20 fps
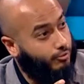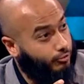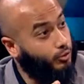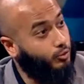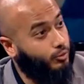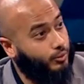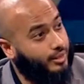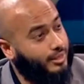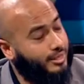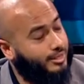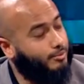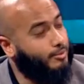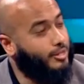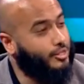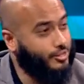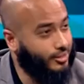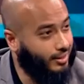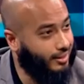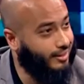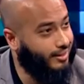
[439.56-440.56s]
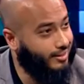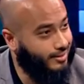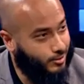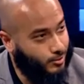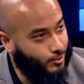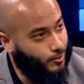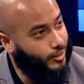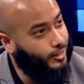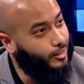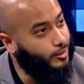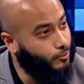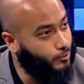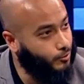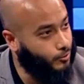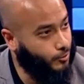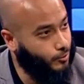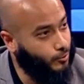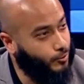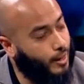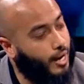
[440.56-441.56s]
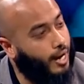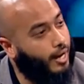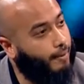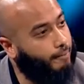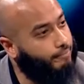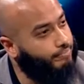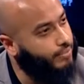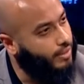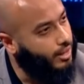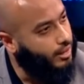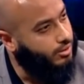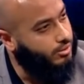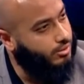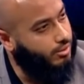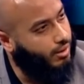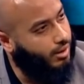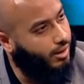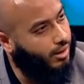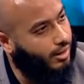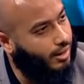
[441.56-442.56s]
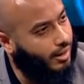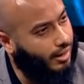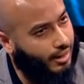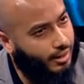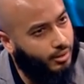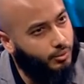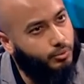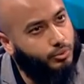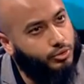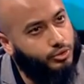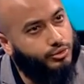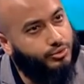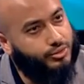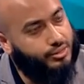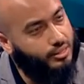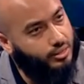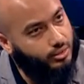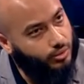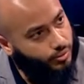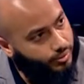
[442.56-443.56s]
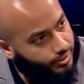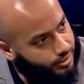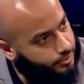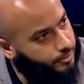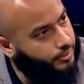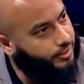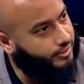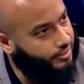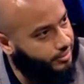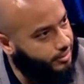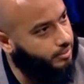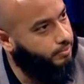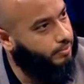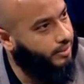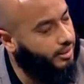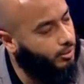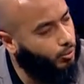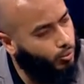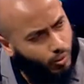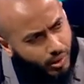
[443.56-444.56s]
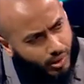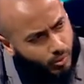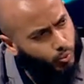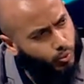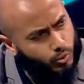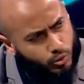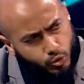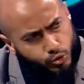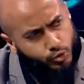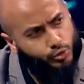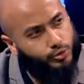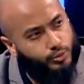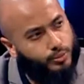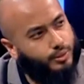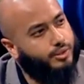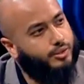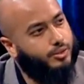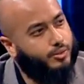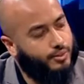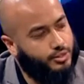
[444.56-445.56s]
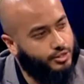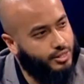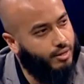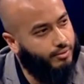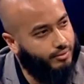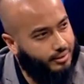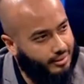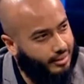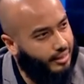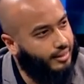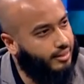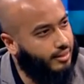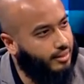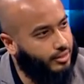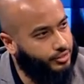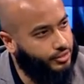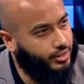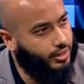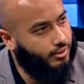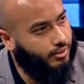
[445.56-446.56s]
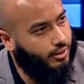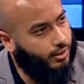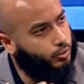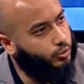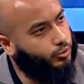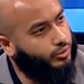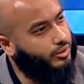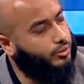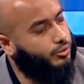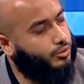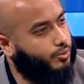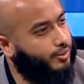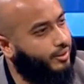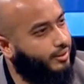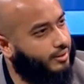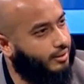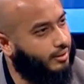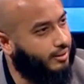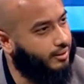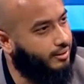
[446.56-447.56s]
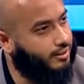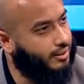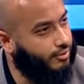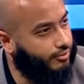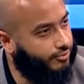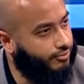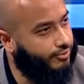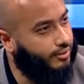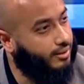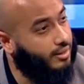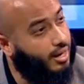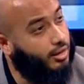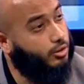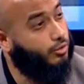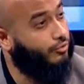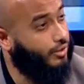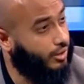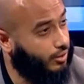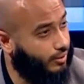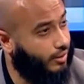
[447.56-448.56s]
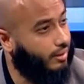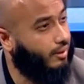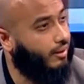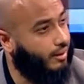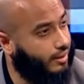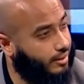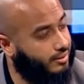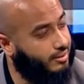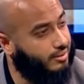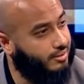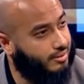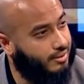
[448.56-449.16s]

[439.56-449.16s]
Few weeks, mashallah. So yeah. A new recruit. So how would you say your experience has been, and what drew you into a charity like Al-Ishara, who deals with deaf and hard of hearing clients?